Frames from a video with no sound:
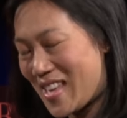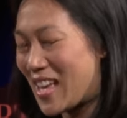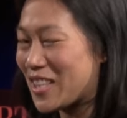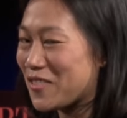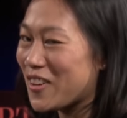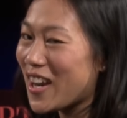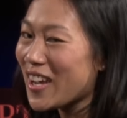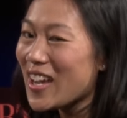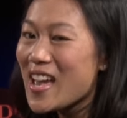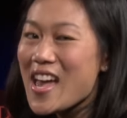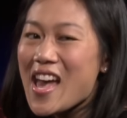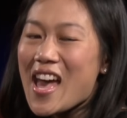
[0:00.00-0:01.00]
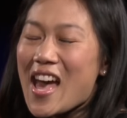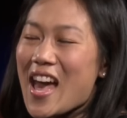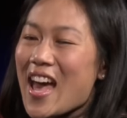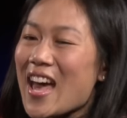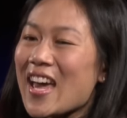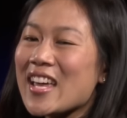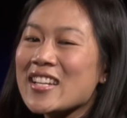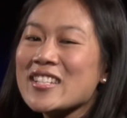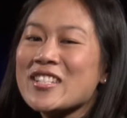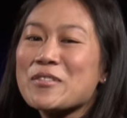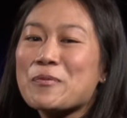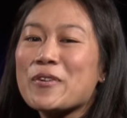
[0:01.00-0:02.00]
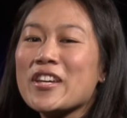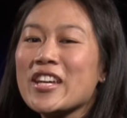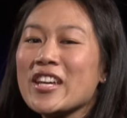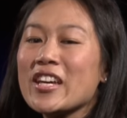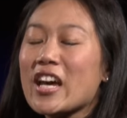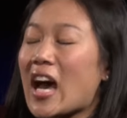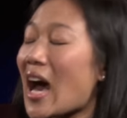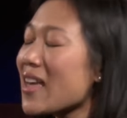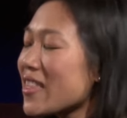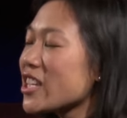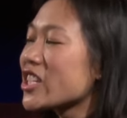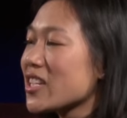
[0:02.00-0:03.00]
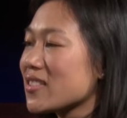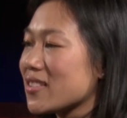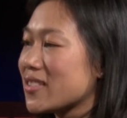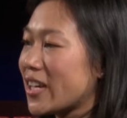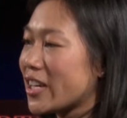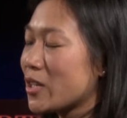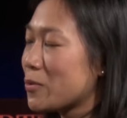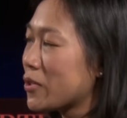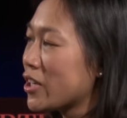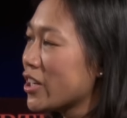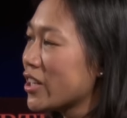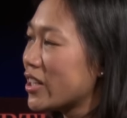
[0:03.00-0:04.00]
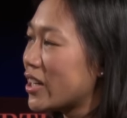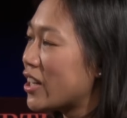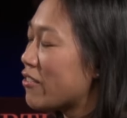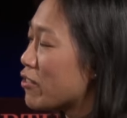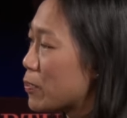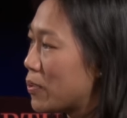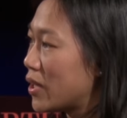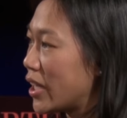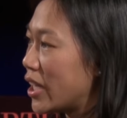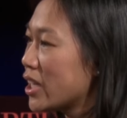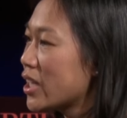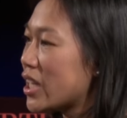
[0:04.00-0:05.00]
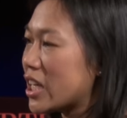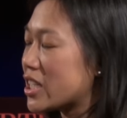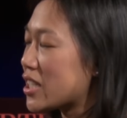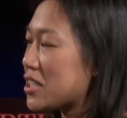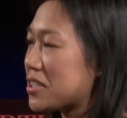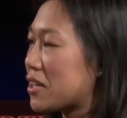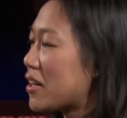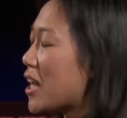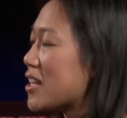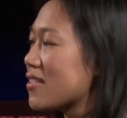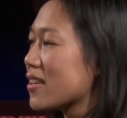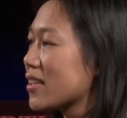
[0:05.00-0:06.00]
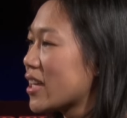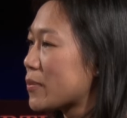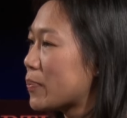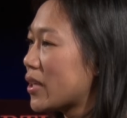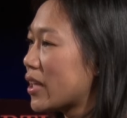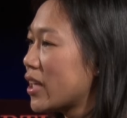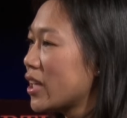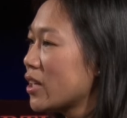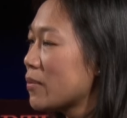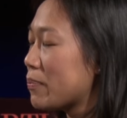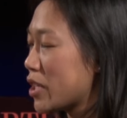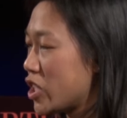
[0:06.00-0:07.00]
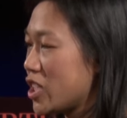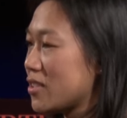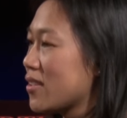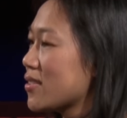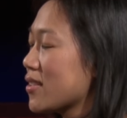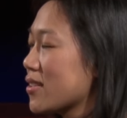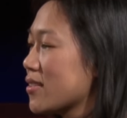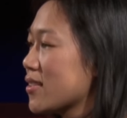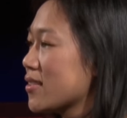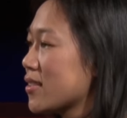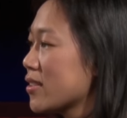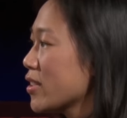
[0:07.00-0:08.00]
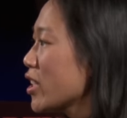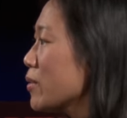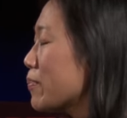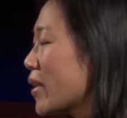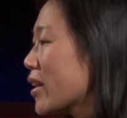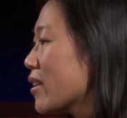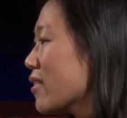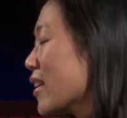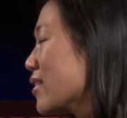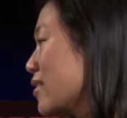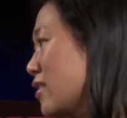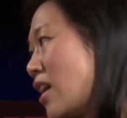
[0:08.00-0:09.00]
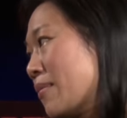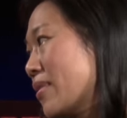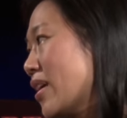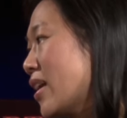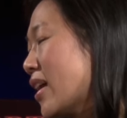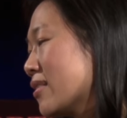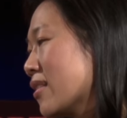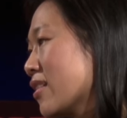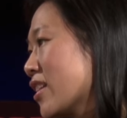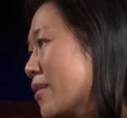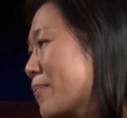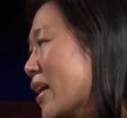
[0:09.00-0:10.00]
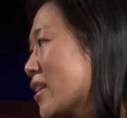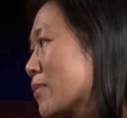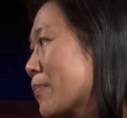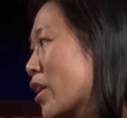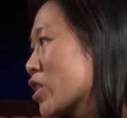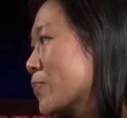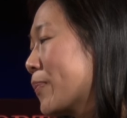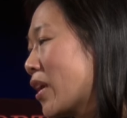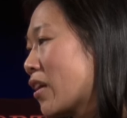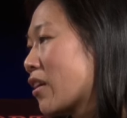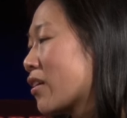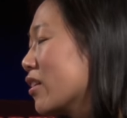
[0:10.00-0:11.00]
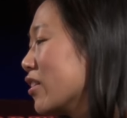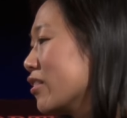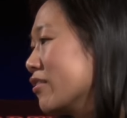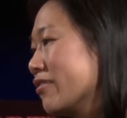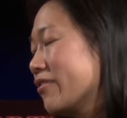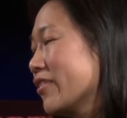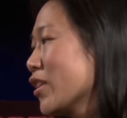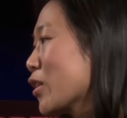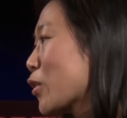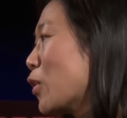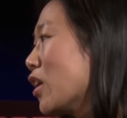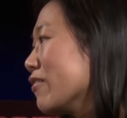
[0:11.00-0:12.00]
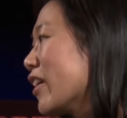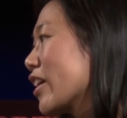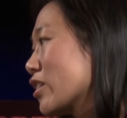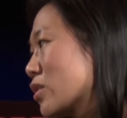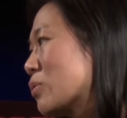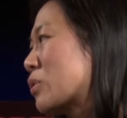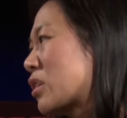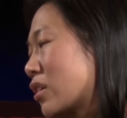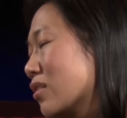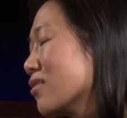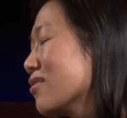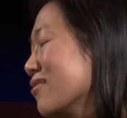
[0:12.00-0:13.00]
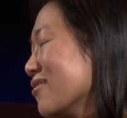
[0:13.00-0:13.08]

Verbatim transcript: That's right. And I think she has a second word for plane. It doesn't sound anything like plane, but she says it consistently, but it has not yet passed Mark's bar of qualifying as a word.